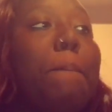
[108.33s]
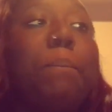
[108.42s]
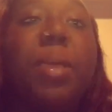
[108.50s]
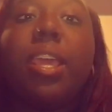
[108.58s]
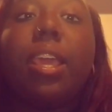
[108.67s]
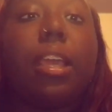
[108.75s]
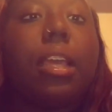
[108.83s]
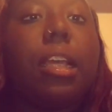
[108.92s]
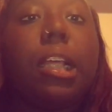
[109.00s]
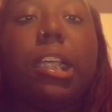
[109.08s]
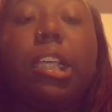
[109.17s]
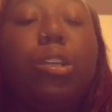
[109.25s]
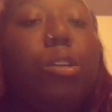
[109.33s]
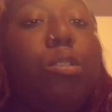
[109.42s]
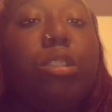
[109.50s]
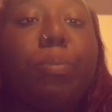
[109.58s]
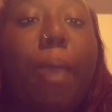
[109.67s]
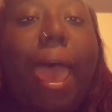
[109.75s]
big,
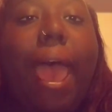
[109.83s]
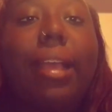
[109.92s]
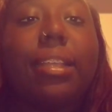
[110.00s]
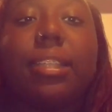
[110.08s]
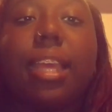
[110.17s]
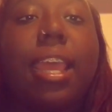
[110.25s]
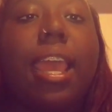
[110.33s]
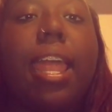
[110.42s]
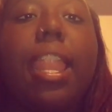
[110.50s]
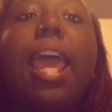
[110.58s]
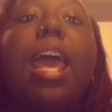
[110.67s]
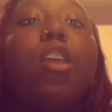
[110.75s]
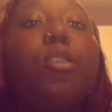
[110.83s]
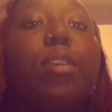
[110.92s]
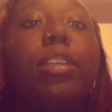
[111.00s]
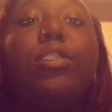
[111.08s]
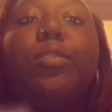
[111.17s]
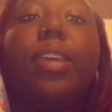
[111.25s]
huge packs, and you
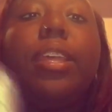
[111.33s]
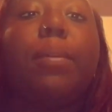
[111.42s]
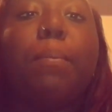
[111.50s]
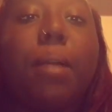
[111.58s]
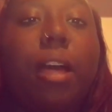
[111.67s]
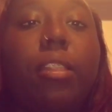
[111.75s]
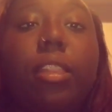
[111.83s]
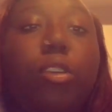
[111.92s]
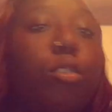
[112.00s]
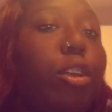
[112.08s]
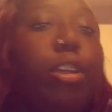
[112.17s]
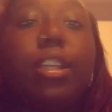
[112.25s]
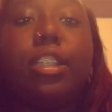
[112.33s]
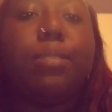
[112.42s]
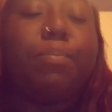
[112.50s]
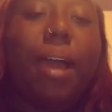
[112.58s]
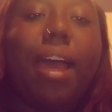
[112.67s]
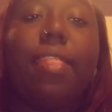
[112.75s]
can do it either monthly or you can just
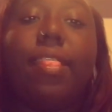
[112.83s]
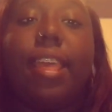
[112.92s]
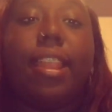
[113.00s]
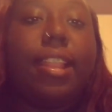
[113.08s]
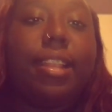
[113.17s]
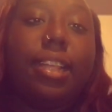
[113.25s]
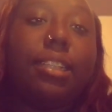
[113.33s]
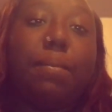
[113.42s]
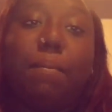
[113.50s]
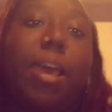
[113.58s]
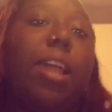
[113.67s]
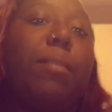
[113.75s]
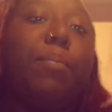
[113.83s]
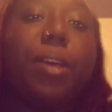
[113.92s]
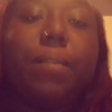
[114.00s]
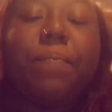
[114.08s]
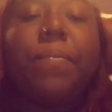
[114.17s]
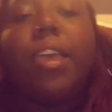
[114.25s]
buy it then. It doesn't matter,
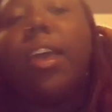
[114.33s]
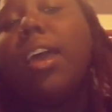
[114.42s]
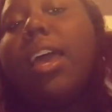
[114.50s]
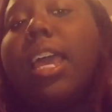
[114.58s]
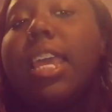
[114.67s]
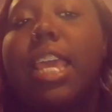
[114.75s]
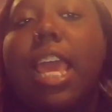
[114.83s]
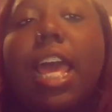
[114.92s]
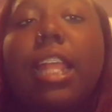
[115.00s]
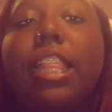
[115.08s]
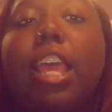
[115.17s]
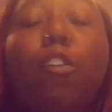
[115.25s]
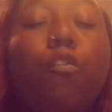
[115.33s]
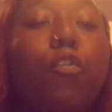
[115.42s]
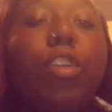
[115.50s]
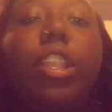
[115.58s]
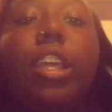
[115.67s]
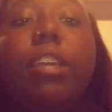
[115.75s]
but yeah, they're
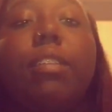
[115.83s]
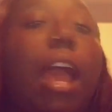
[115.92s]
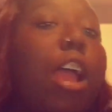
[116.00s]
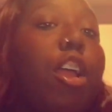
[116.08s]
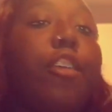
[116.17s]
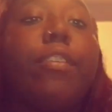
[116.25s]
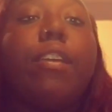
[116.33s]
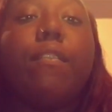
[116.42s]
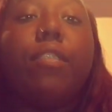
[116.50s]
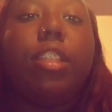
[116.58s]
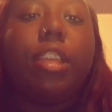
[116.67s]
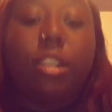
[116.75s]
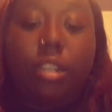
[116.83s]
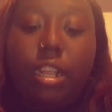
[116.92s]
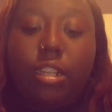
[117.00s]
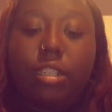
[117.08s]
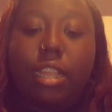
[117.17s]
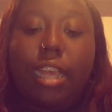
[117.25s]
really. I heard they're really
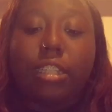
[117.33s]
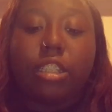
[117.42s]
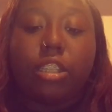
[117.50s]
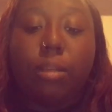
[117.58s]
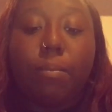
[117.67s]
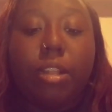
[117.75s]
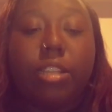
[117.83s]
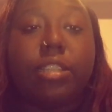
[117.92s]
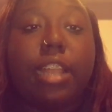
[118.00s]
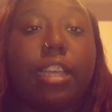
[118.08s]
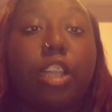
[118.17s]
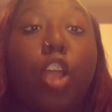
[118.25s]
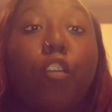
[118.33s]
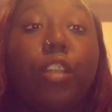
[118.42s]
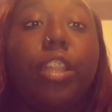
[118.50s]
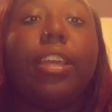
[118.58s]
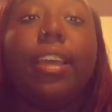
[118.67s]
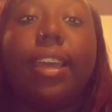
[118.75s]
their snacks. Some of their snacks are
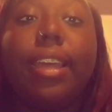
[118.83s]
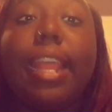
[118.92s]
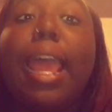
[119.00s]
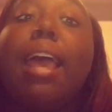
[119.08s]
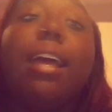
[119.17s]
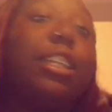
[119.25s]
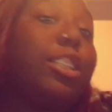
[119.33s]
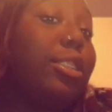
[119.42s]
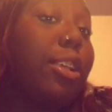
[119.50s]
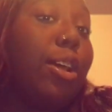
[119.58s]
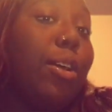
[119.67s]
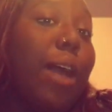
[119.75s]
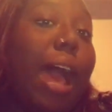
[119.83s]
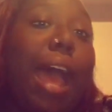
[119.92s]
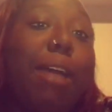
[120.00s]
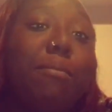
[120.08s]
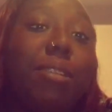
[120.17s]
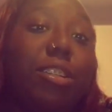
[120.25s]
really good, so
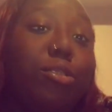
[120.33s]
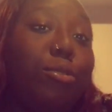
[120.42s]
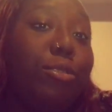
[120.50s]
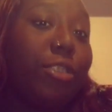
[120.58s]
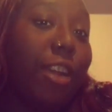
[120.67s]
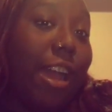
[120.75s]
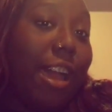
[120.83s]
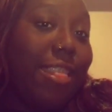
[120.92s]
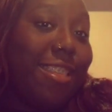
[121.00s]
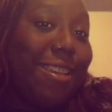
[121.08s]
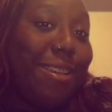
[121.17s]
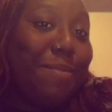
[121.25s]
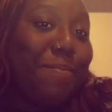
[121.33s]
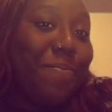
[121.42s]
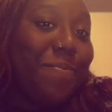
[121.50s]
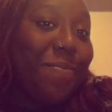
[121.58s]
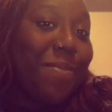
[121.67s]
I want to try them